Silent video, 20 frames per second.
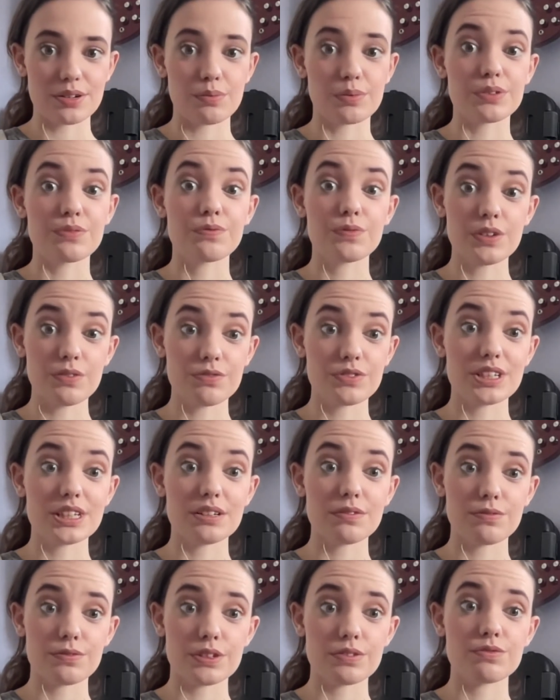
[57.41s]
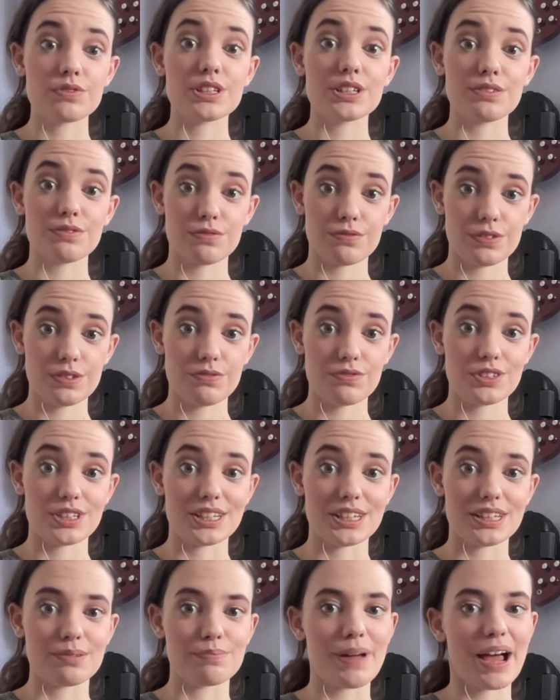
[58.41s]
with 15-15-15
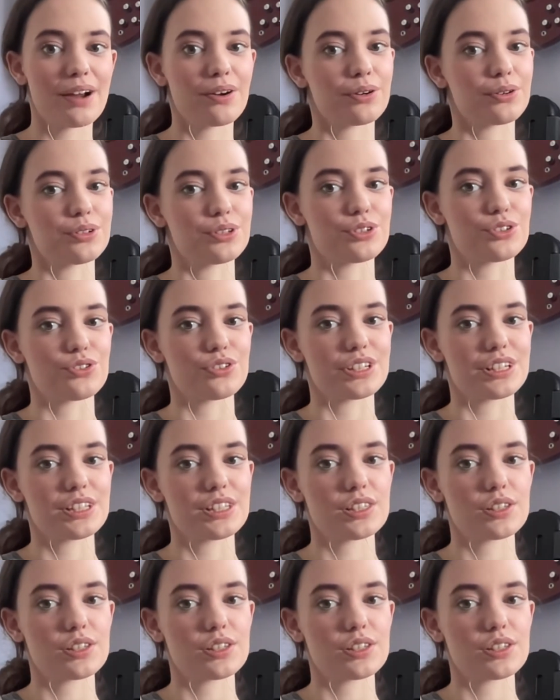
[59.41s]
macronutrients,